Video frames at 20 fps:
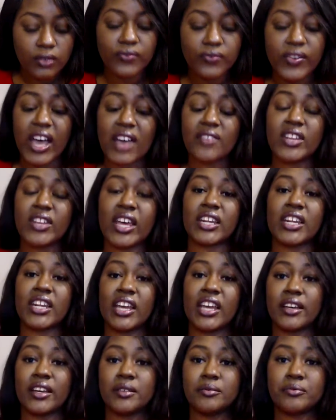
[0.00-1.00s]

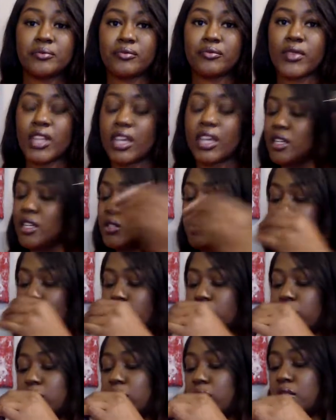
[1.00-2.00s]
$5.99, and it's
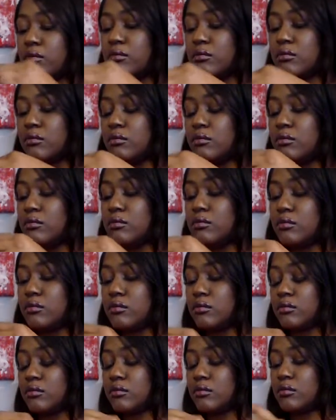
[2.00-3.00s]
worth it.
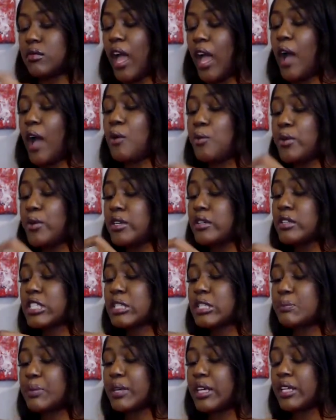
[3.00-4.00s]
I will
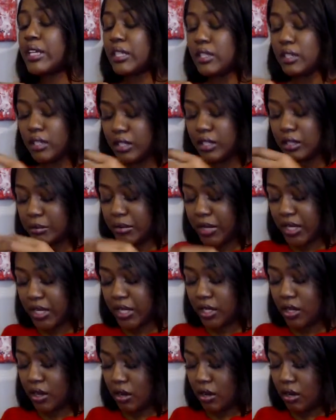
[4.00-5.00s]
spend good
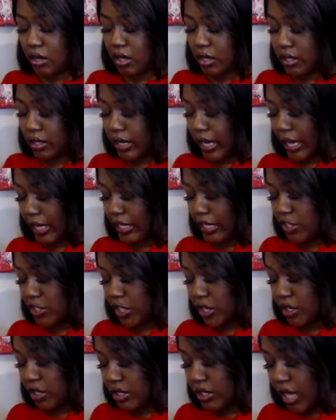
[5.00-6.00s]
money on a
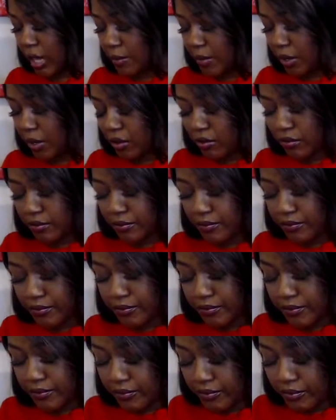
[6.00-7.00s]
gel top coat.
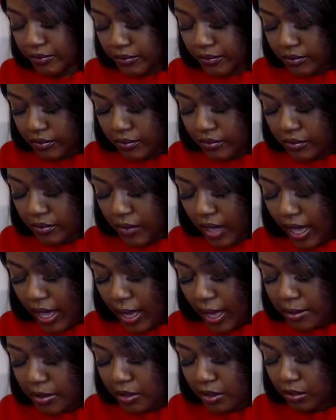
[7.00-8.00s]
I
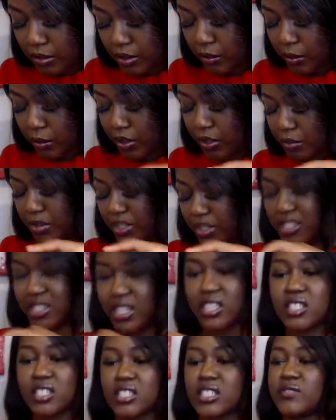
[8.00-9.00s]
absolutely will, because
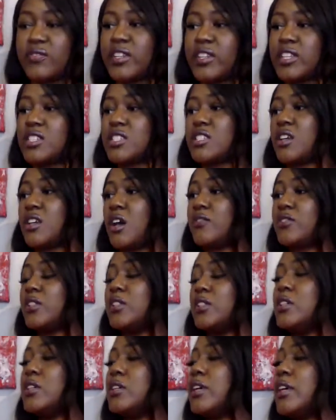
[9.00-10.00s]
that just finishes off
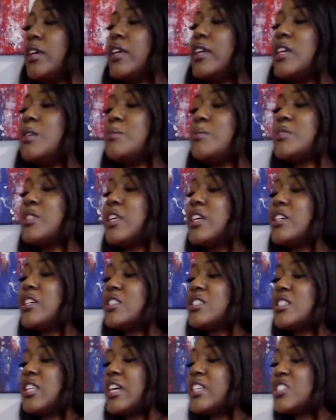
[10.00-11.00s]
the look and keeps
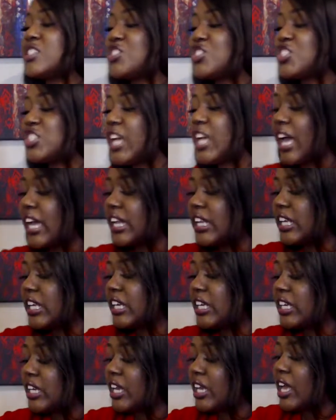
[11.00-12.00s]
things nice and
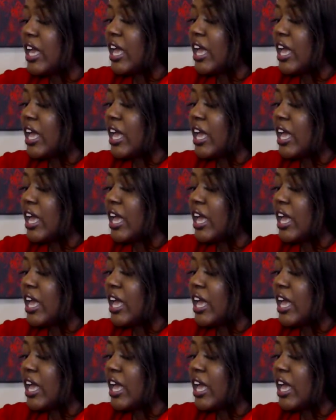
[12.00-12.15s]
shiny